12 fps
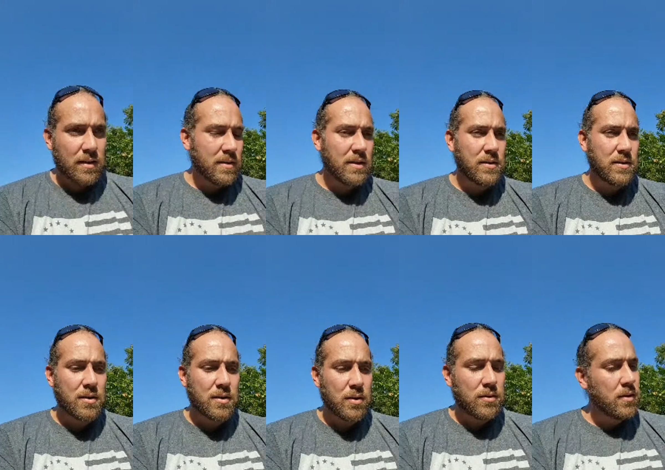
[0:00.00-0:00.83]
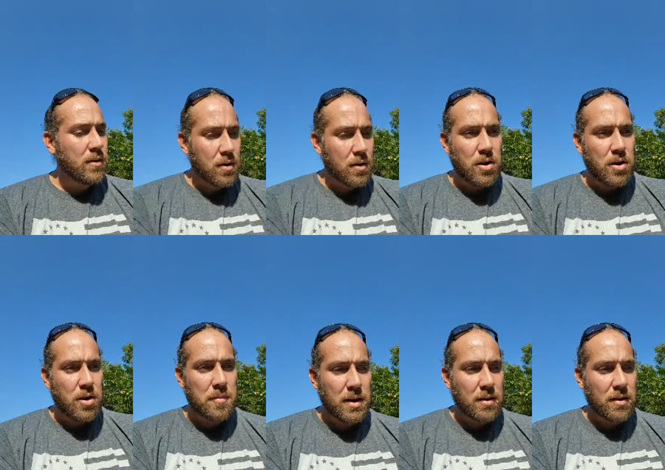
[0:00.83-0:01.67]
He's a good human
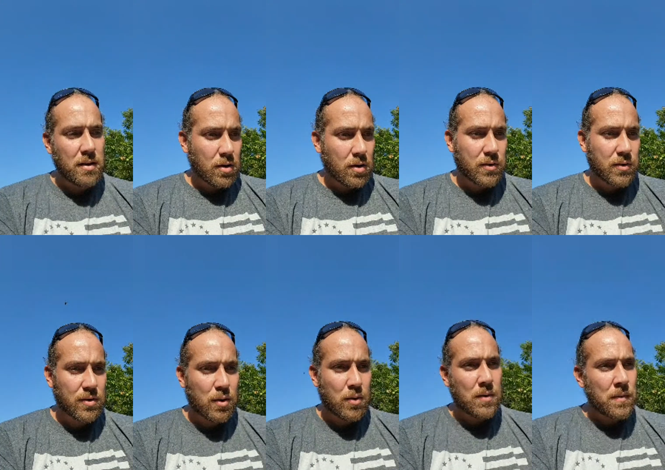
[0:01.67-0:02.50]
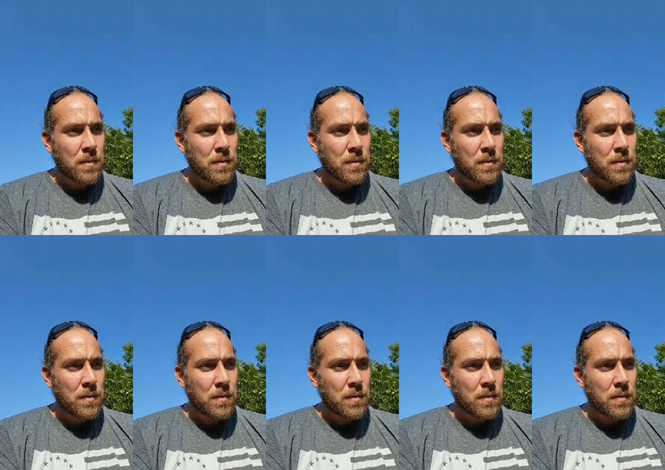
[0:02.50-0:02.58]
being, a good soul.